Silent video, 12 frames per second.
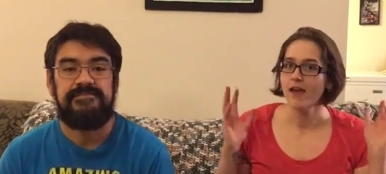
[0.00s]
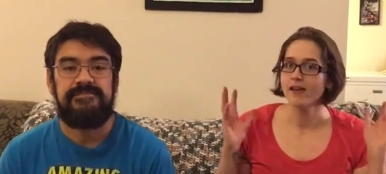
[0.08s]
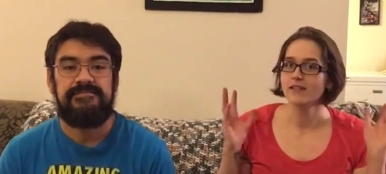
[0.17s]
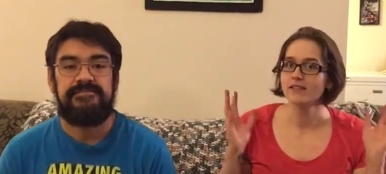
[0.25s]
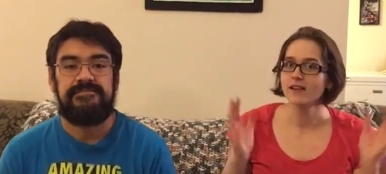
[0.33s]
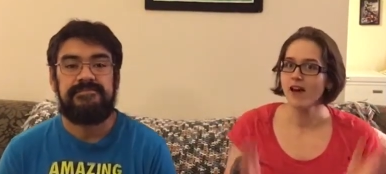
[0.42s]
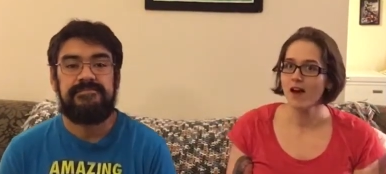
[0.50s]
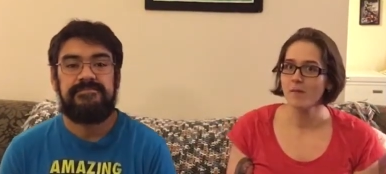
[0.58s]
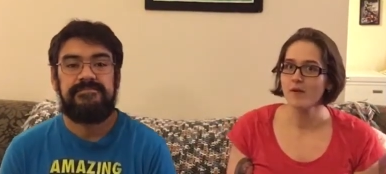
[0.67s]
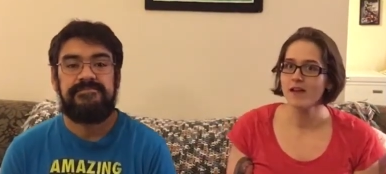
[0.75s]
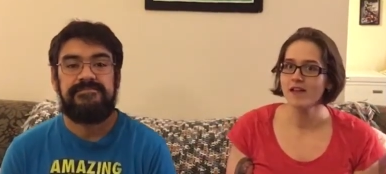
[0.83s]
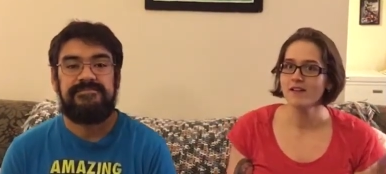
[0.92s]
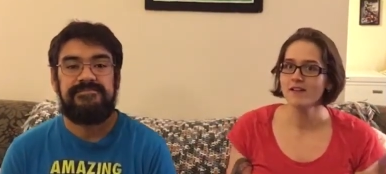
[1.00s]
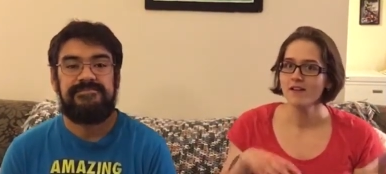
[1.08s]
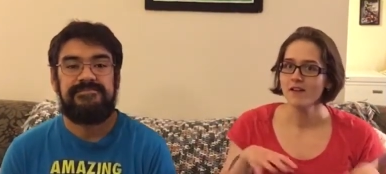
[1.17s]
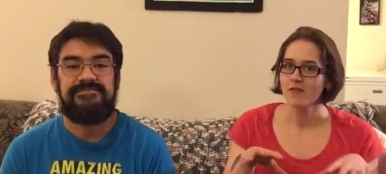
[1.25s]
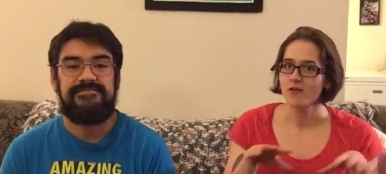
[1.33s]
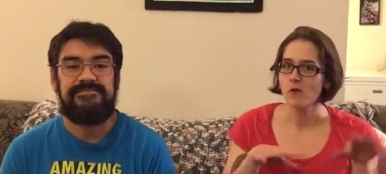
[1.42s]
Speaker 1: It's
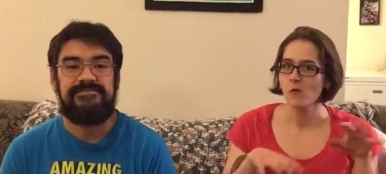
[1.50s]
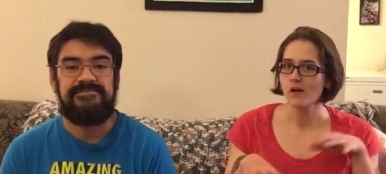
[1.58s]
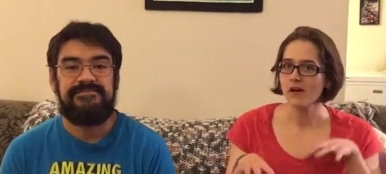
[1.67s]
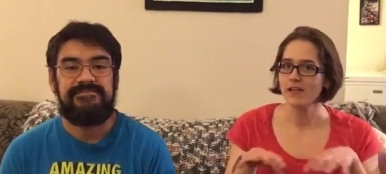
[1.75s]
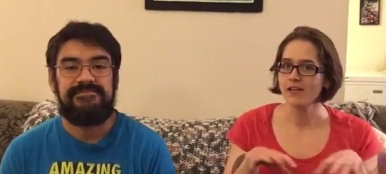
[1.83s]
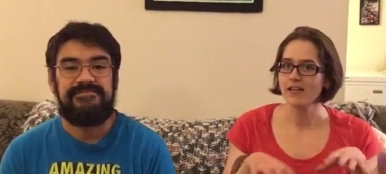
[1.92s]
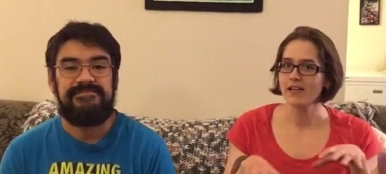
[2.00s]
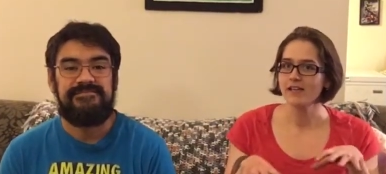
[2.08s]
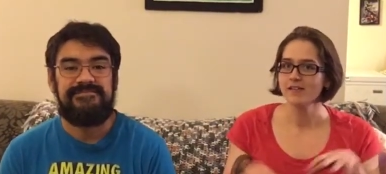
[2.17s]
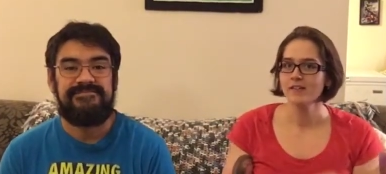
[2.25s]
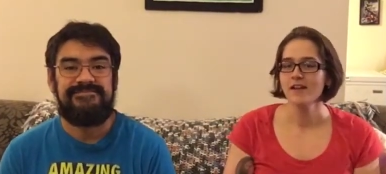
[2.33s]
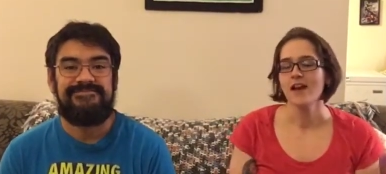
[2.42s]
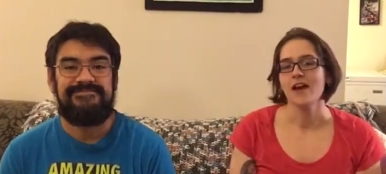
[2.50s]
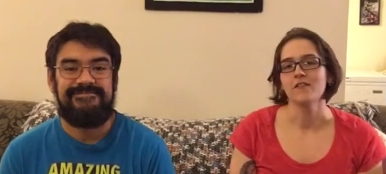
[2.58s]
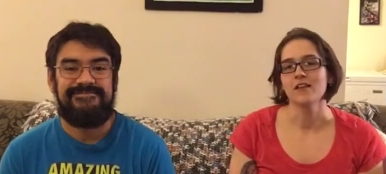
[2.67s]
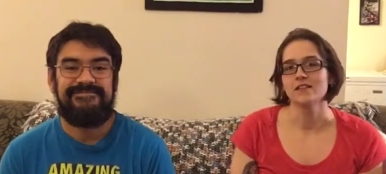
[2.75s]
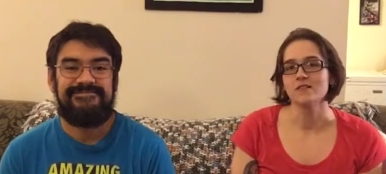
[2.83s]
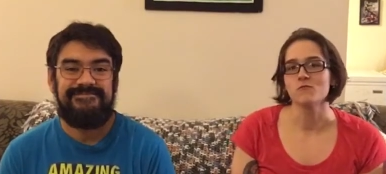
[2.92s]
coming. They're working.
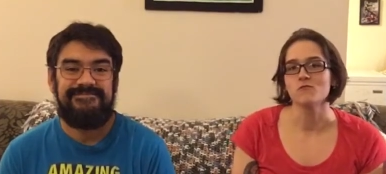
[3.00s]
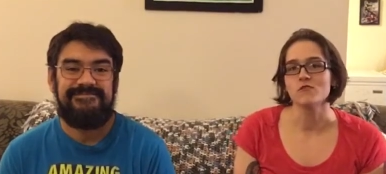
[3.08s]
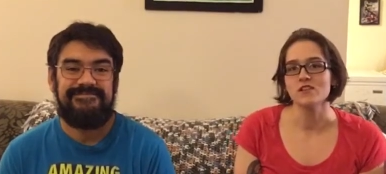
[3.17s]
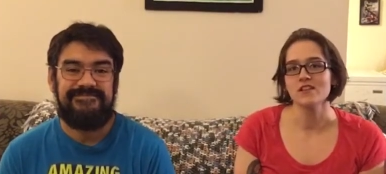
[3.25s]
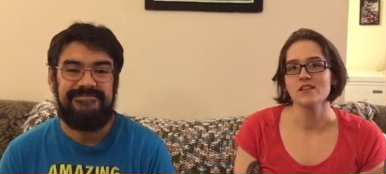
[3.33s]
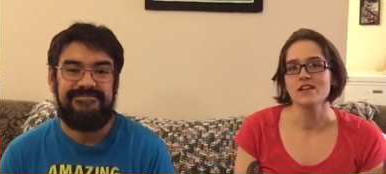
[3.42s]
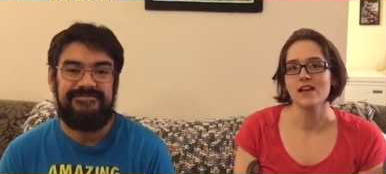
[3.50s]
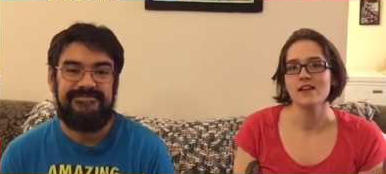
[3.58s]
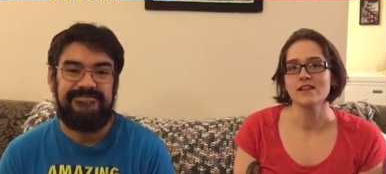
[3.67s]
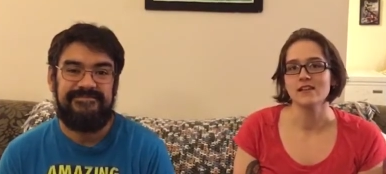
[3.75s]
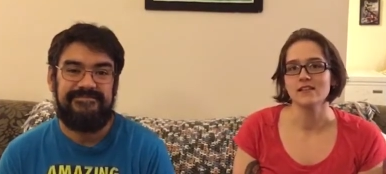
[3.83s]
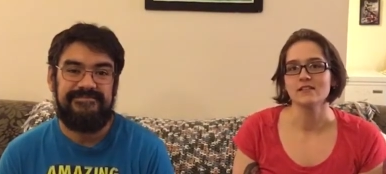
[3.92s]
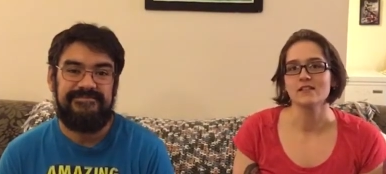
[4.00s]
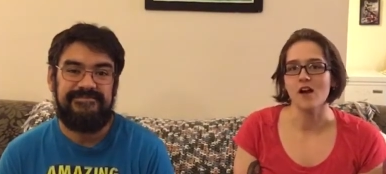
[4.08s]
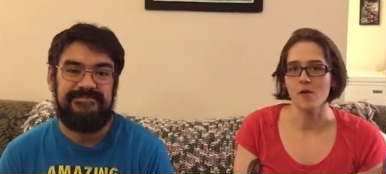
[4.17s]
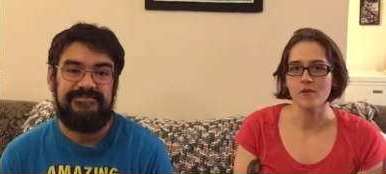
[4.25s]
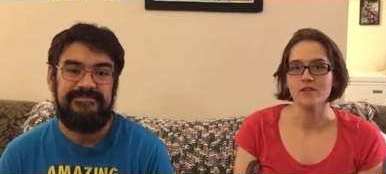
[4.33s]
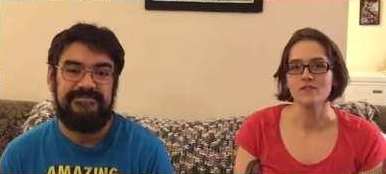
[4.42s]
I've got some really good ideas
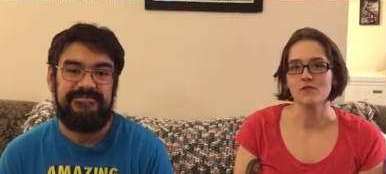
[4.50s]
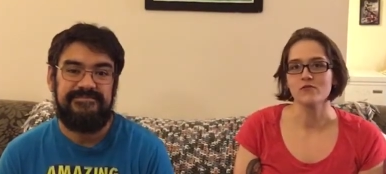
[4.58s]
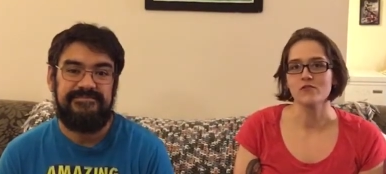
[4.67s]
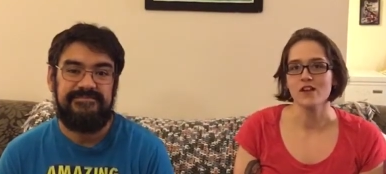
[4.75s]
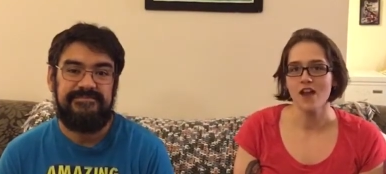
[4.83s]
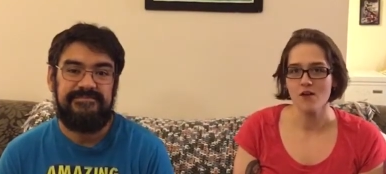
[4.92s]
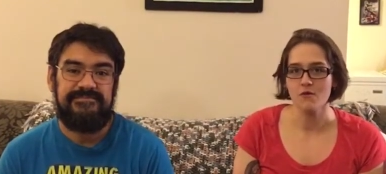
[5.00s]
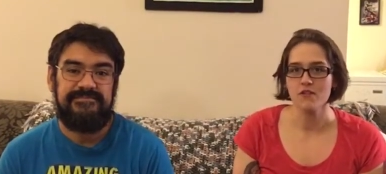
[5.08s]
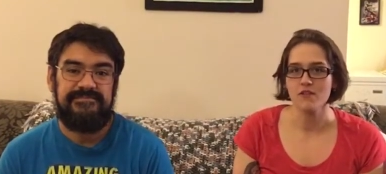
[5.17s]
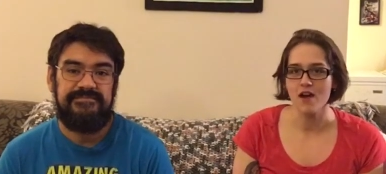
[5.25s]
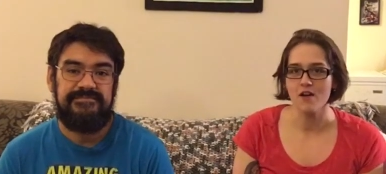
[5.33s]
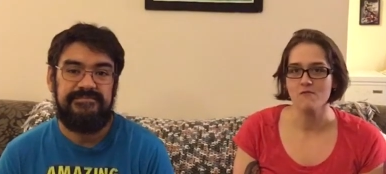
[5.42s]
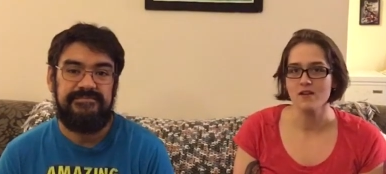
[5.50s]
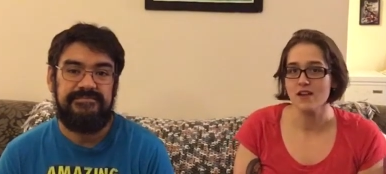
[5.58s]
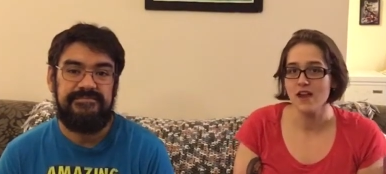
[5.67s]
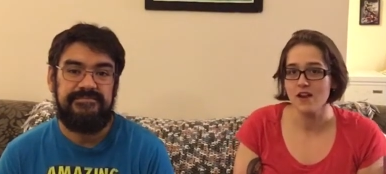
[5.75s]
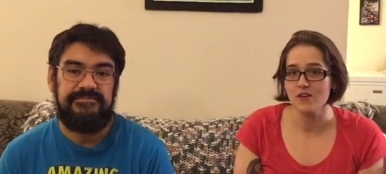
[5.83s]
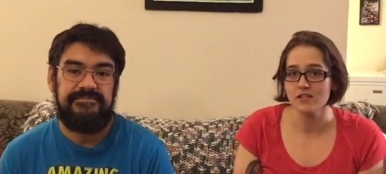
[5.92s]
coming. So for now, we thought
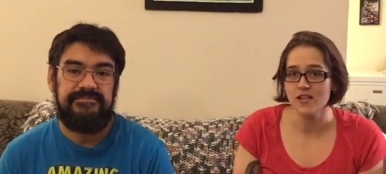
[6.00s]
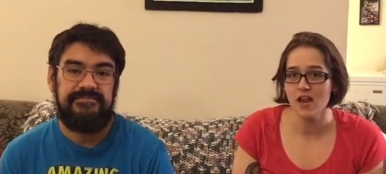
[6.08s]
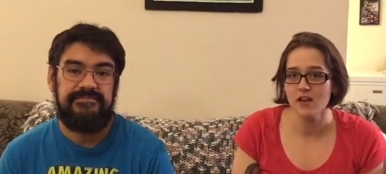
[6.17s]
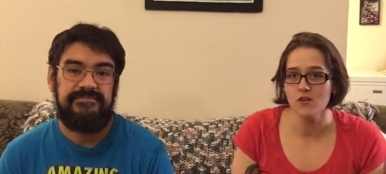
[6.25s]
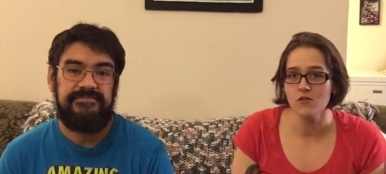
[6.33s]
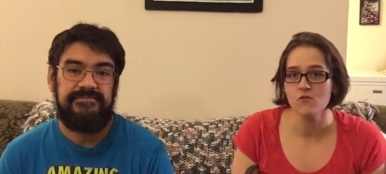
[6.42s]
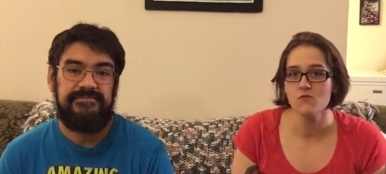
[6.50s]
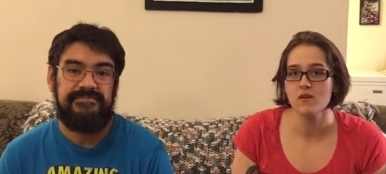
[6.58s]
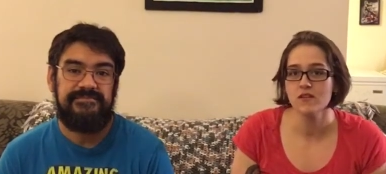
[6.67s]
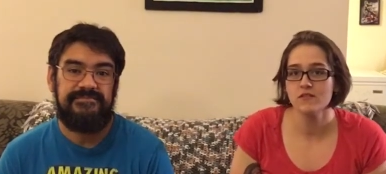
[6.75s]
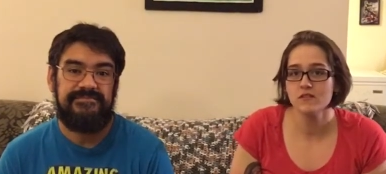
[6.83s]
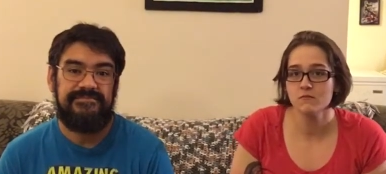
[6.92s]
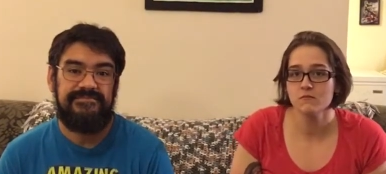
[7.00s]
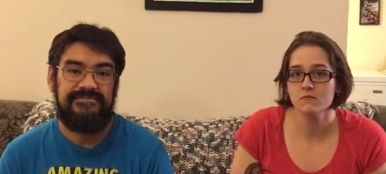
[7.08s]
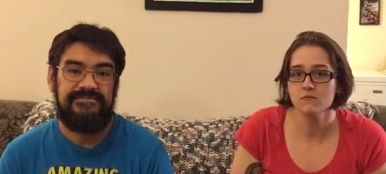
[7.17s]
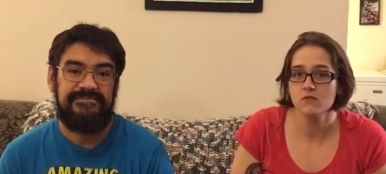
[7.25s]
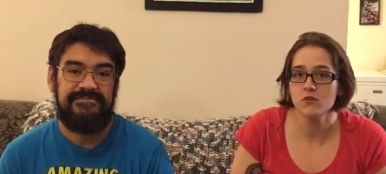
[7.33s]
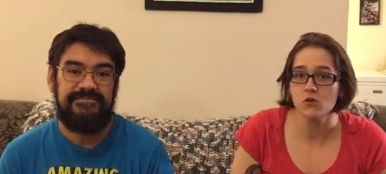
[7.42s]
we'd entertain you with
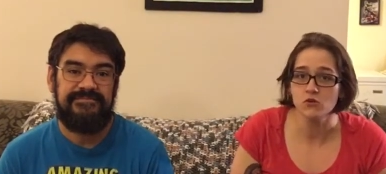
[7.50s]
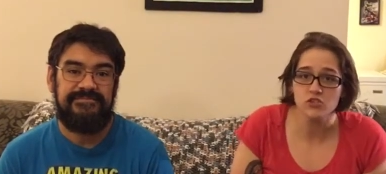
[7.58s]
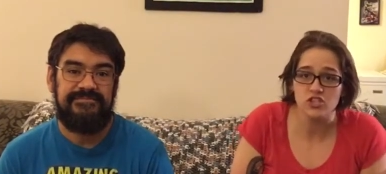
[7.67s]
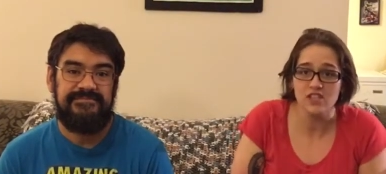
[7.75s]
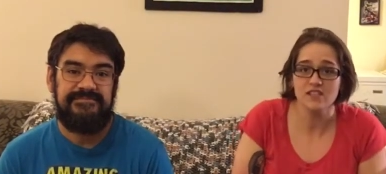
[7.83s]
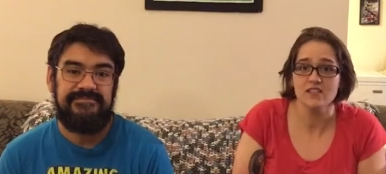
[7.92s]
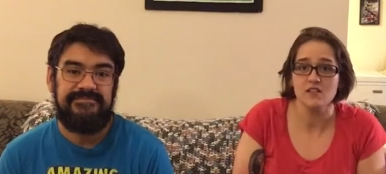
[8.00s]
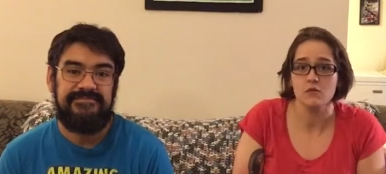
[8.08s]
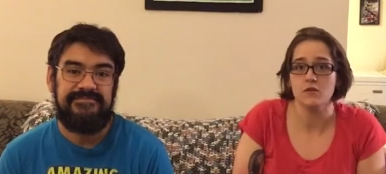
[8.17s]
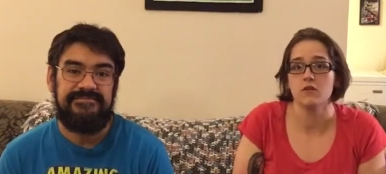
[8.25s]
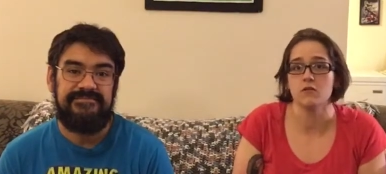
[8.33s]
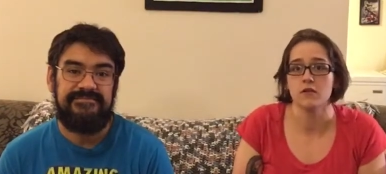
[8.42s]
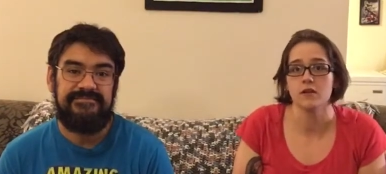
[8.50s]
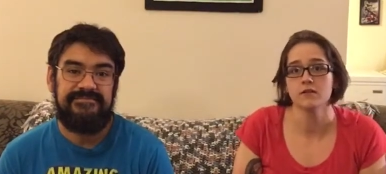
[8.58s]
some cool shit that we're doing.